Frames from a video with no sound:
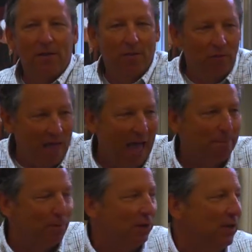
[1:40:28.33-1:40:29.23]

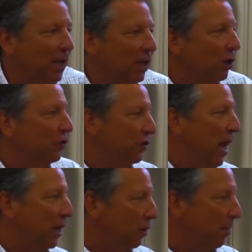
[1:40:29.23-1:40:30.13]
that particular
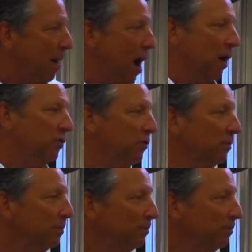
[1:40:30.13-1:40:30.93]
setting or box.